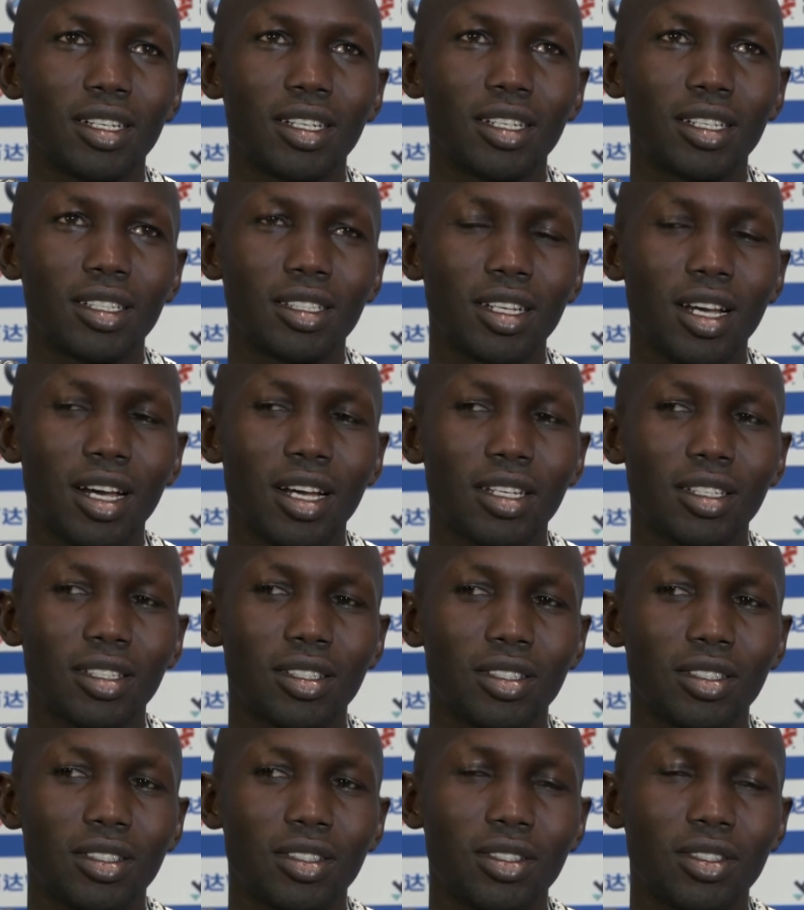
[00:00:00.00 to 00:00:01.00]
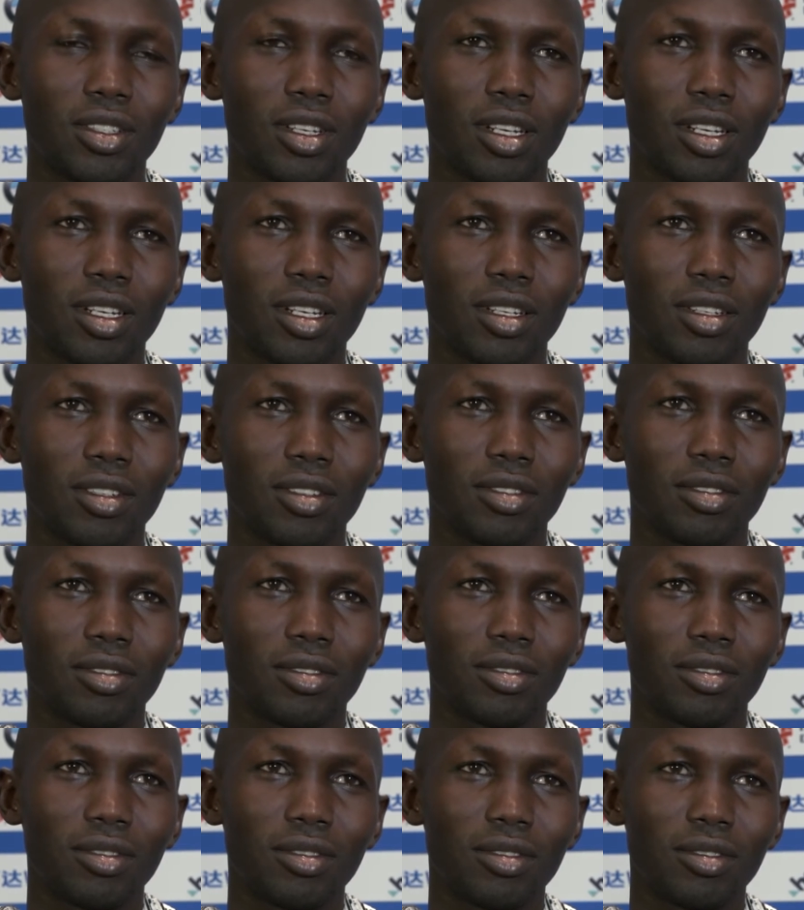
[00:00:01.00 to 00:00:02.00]
it has
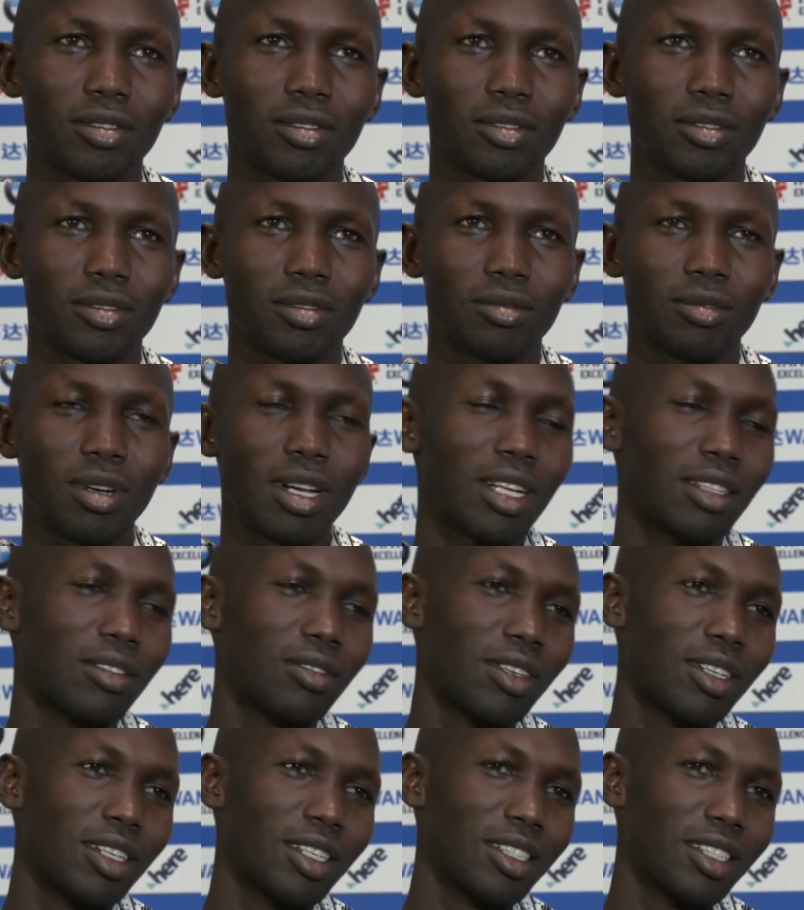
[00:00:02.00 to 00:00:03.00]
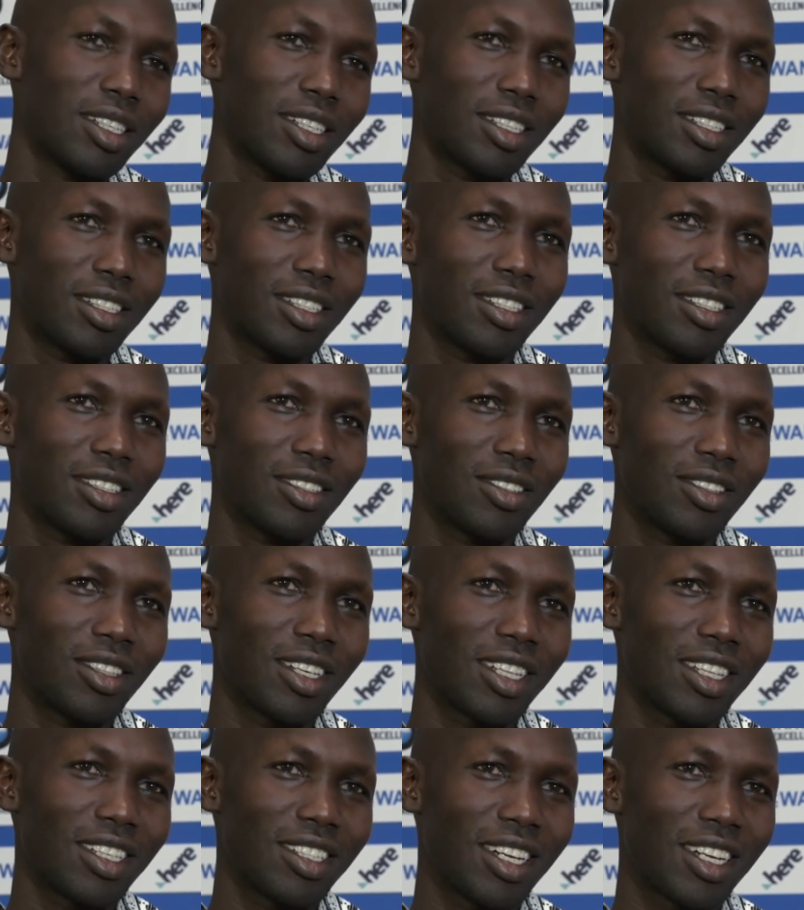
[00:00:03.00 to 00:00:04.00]
one advantage, and on the
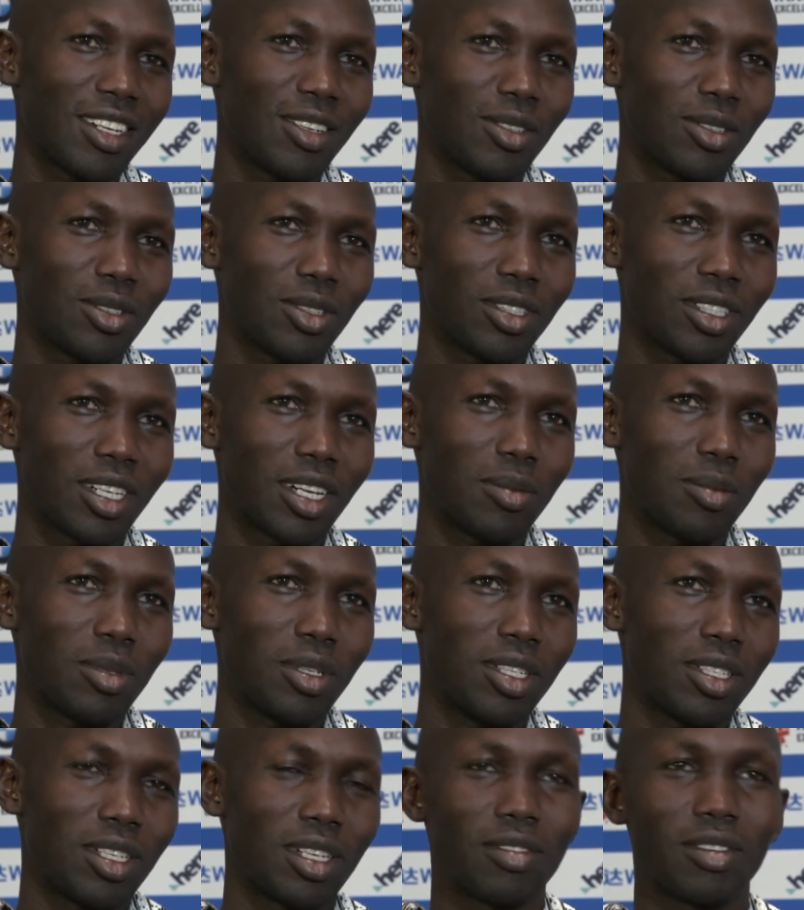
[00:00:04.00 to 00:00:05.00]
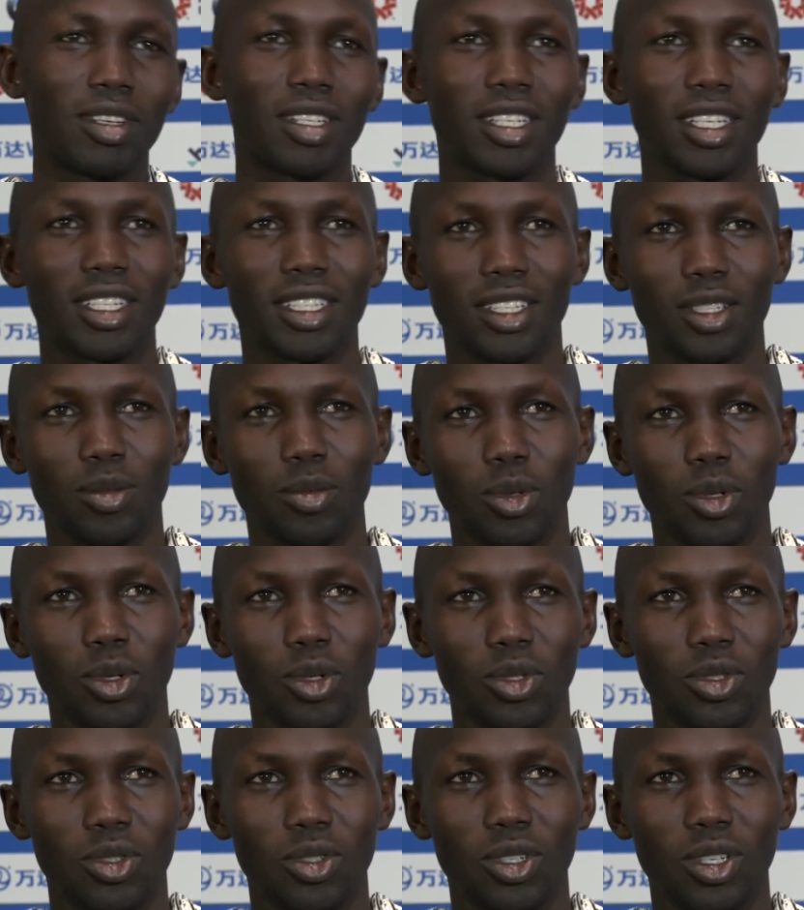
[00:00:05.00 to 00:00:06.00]
other side also it can be disadvantageous,
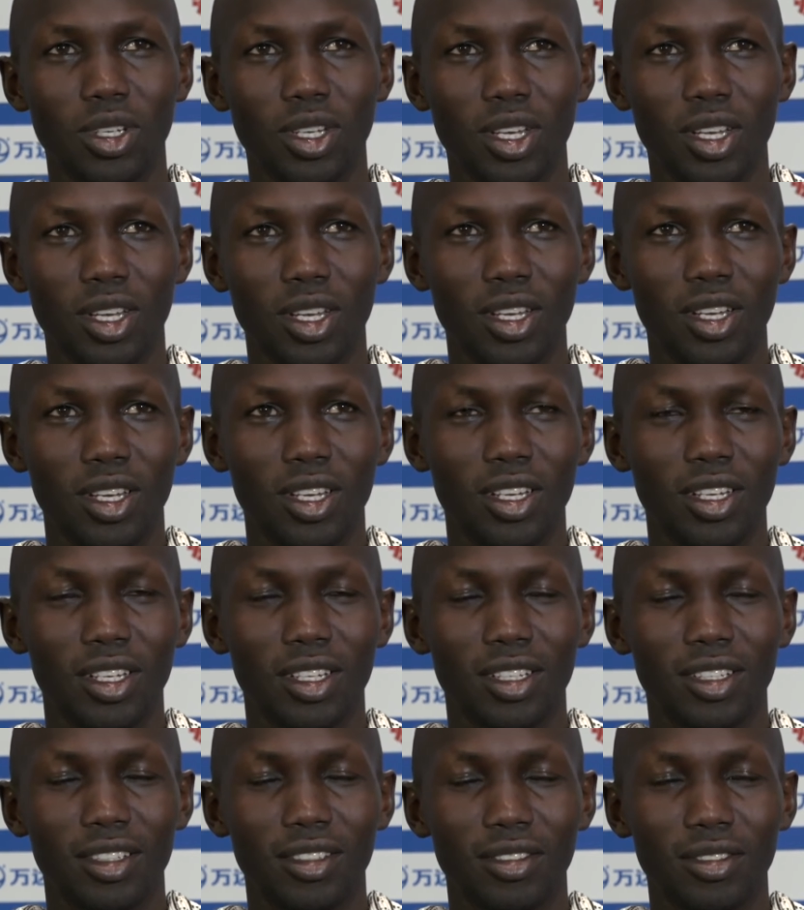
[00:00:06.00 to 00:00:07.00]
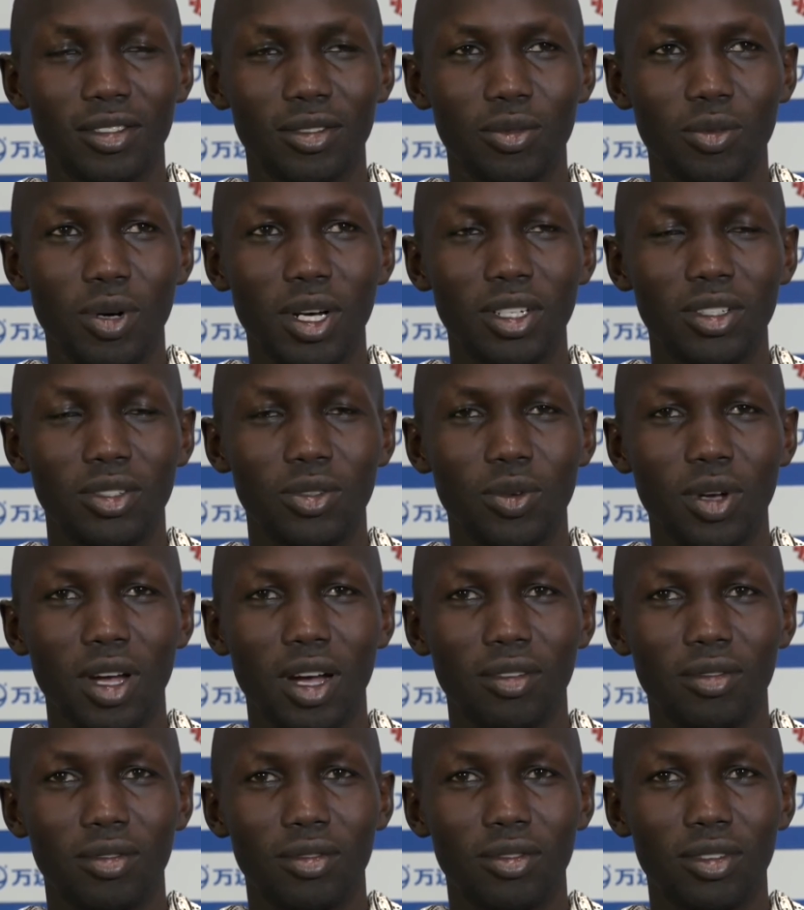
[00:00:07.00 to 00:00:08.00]
because once we
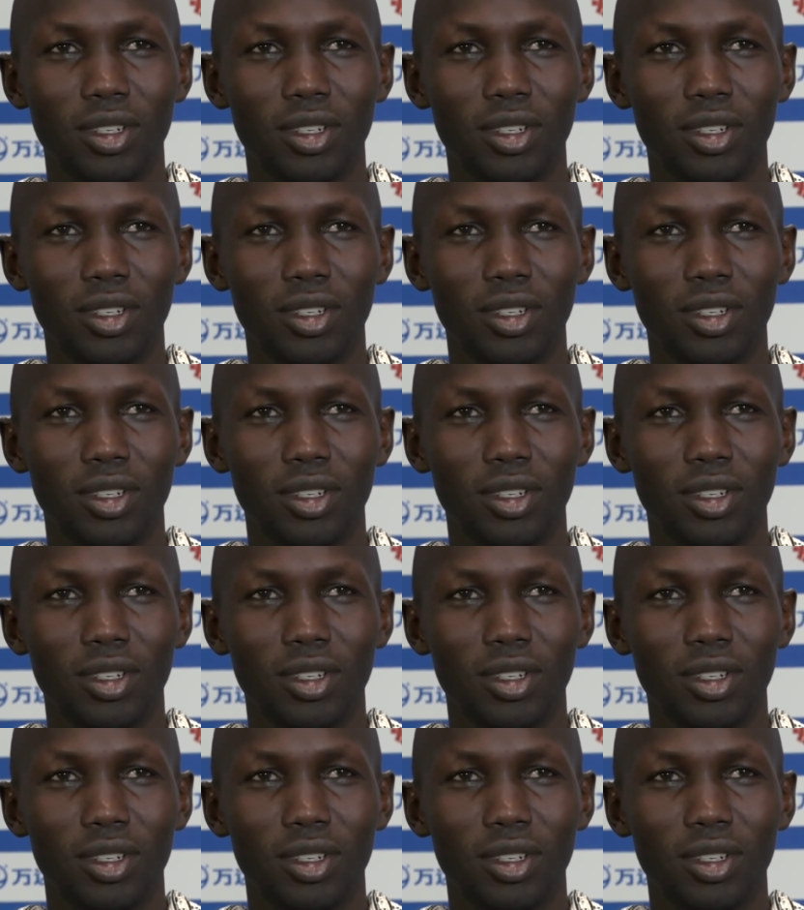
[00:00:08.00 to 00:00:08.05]
have